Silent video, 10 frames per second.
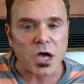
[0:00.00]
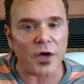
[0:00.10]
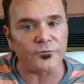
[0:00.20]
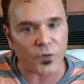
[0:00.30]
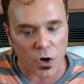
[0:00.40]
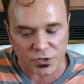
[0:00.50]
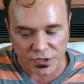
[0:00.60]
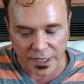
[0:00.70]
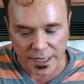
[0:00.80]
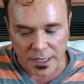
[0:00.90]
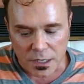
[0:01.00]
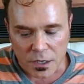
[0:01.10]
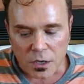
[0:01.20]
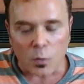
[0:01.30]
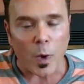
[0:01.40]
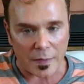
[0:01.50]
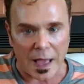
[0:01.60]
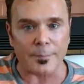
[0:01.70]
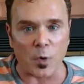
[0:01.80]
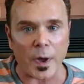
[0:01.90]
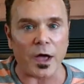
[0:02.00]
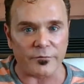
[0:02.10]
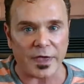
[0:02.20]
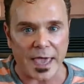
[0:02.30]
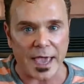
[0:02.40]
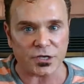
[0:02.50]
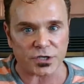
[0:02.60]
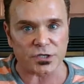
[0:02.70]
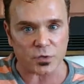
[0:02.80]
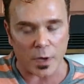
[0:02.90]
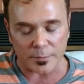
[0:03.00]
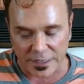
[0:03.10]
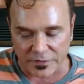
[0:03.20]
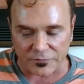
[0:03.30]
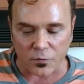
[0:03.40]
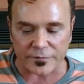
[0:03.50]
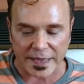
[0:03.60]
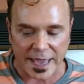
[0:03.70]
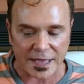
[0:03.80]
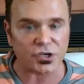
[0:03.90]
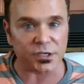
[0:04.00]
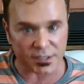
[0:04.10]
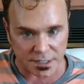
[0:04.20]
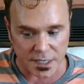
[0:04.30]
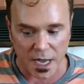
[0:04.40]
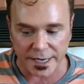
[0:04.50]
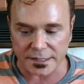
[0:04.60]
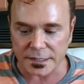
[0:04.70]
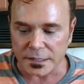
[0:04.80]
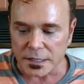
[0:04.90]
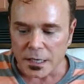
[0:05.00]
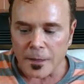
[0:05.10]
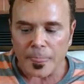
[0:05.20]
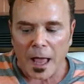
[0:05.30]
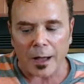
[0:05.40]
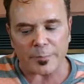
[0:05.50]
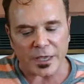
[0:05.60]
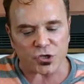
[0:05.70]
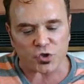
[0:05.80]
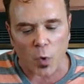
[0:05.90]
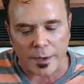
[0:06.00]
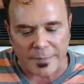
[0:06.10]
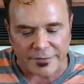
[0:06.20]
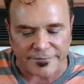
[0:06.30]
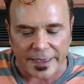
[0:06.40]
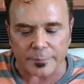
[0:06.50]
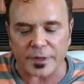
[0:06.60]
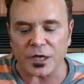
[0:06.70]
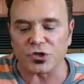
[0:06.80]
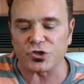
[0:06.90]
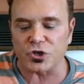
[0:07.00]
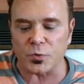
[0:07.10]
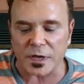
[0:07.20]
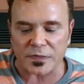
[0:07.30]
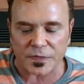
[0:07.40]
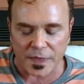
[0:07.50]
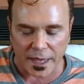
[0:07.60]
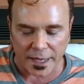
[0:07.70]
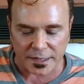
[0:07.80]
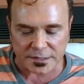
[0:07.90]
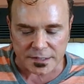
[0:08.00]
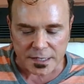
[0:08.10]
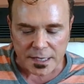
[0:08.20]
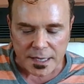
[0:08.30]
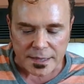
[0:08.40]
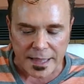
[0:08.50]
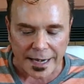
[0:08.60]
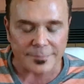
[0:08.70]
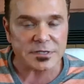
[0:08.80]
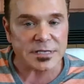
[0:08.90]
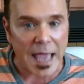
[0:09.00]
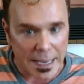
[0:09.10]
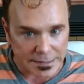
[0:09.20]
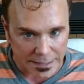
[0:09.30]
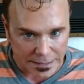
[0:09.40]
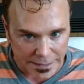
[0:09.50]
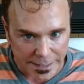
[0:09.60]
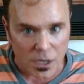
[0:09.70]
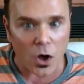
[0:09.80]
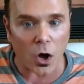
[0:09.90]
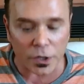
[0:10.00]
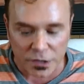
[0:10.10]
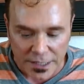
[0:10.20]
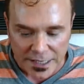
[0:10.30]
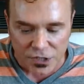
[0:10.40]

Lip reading: Conversely, while I'm away on vacation, so I'm leaving for vacation tonight, I'll be enjoying my family and doing things that I'm technically on